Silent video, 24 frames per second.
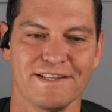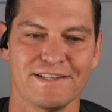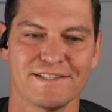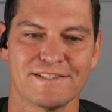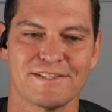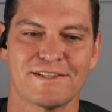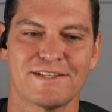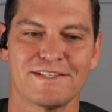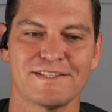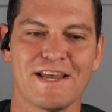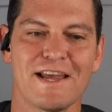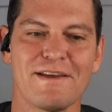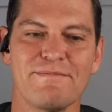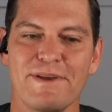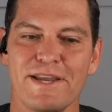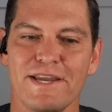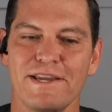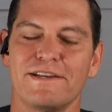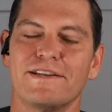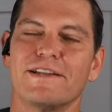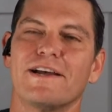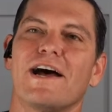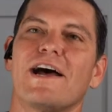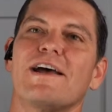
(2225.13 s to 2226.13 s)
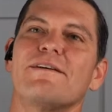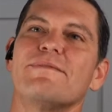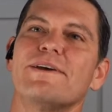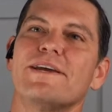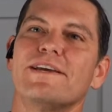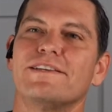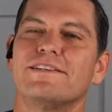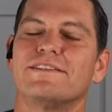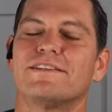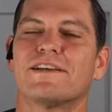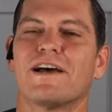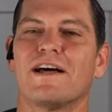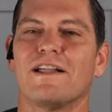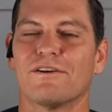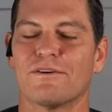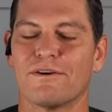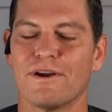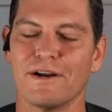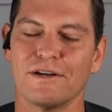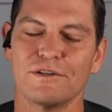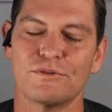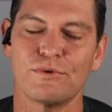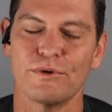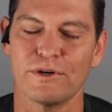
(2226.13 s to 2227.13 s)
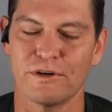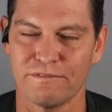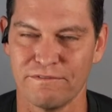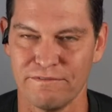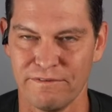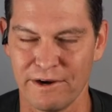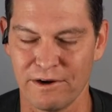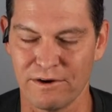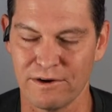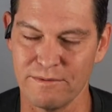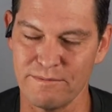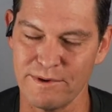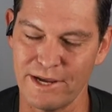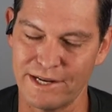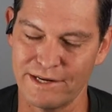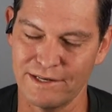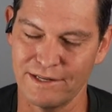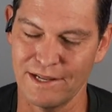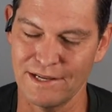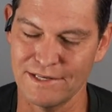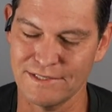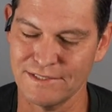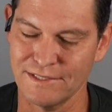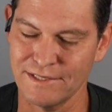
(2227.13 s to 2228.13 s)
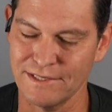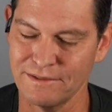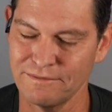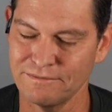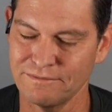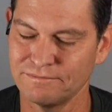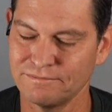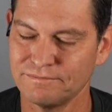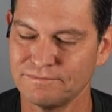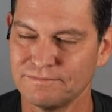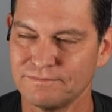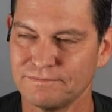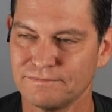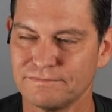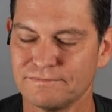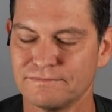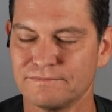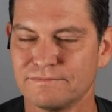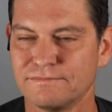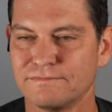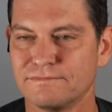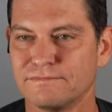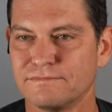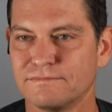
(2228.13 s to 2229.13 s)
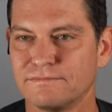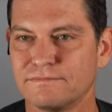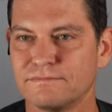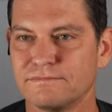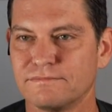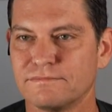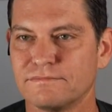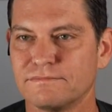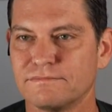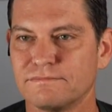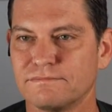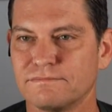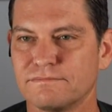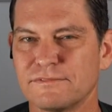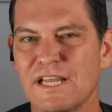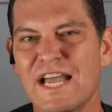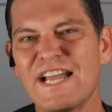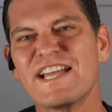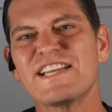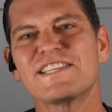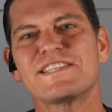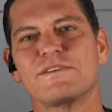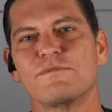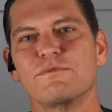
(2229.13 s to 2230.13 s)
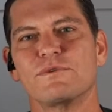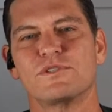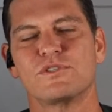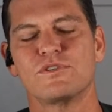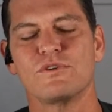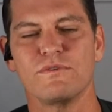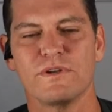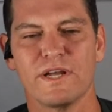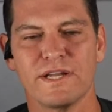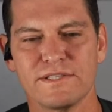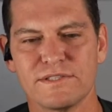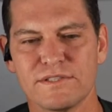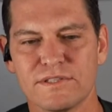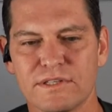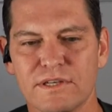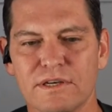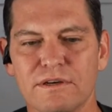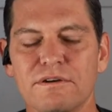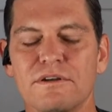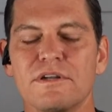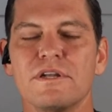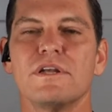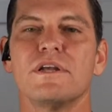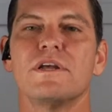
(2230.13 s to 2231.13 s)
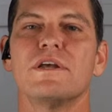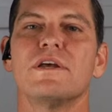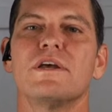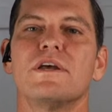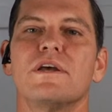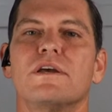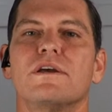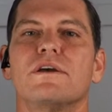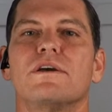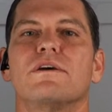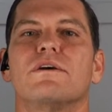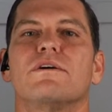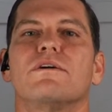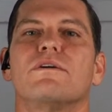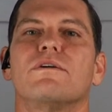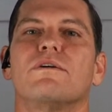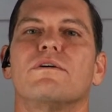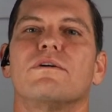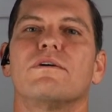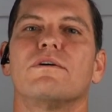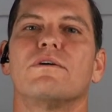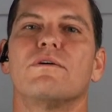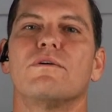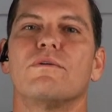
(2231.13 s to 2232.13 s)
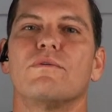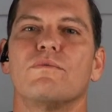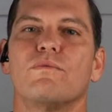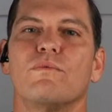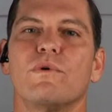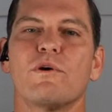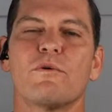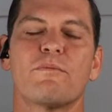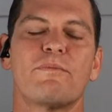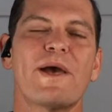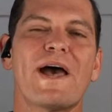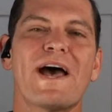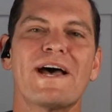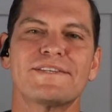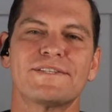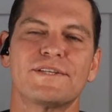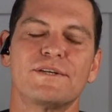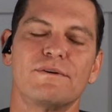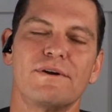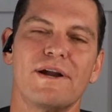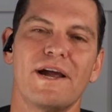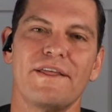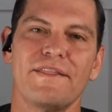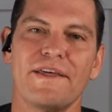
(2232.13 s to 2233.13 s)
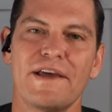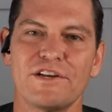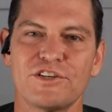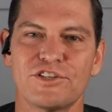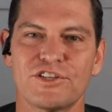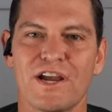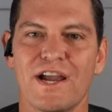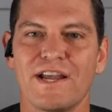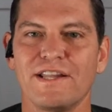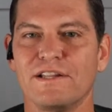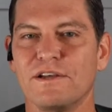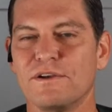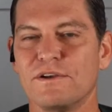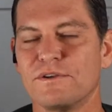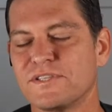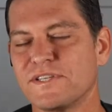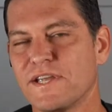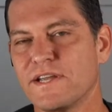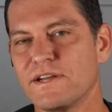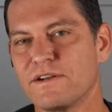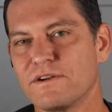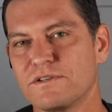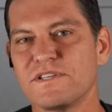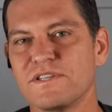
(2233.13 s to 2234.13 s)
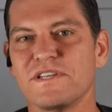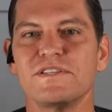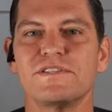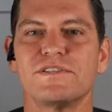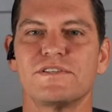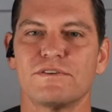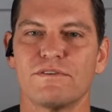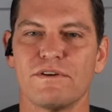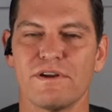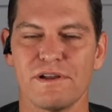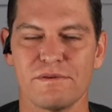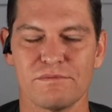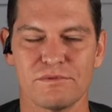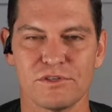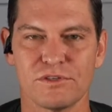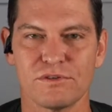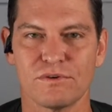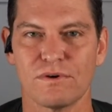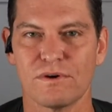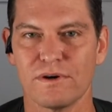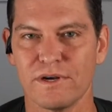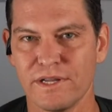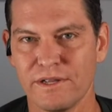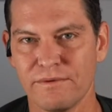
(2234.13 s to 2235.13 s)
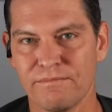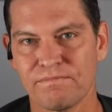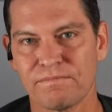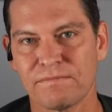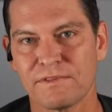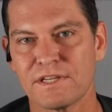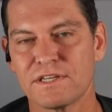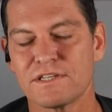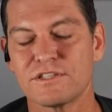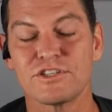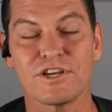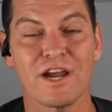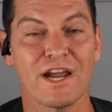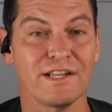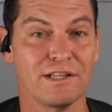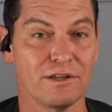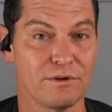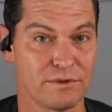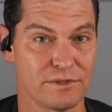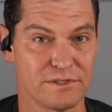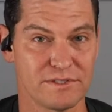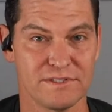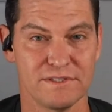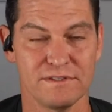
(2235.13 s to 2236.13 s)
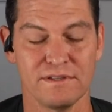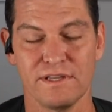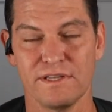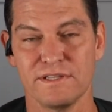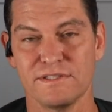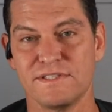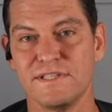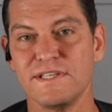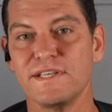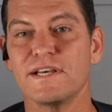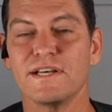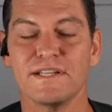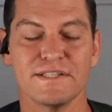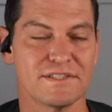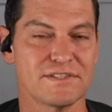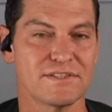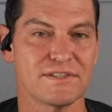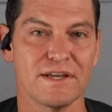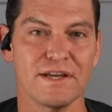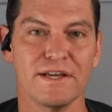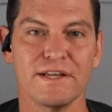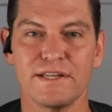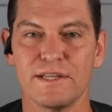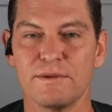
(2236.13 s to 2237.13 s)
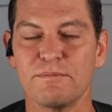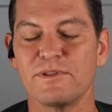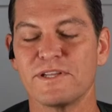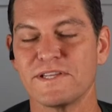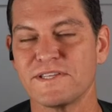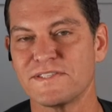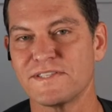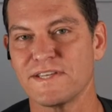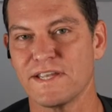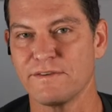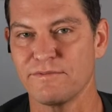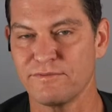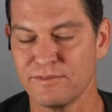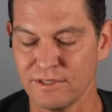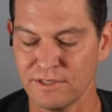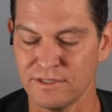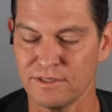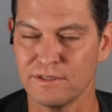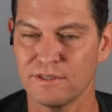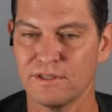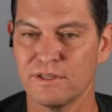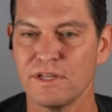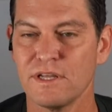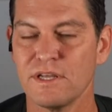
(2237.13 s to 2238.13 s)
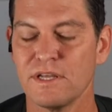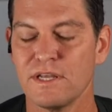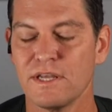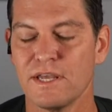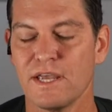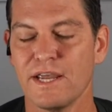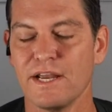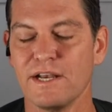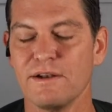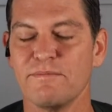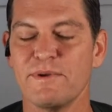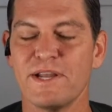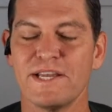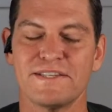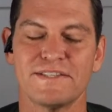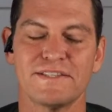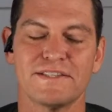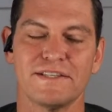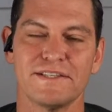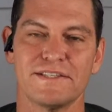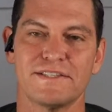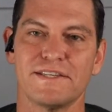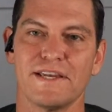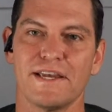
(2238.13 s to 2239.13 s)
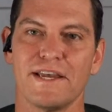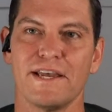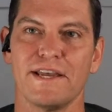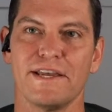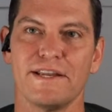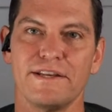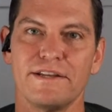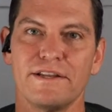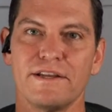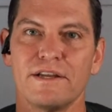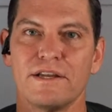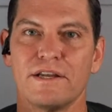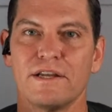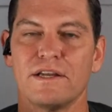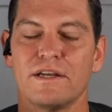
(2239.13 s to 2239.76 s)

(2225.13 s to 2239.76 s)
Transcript: this, because I made Colorado Twitter very mad last night. I guess it was two nights ago. We were passing around that Shiloh Sanders Instagram story. Shiloh is Deion's son. He plays safety. And it basically said,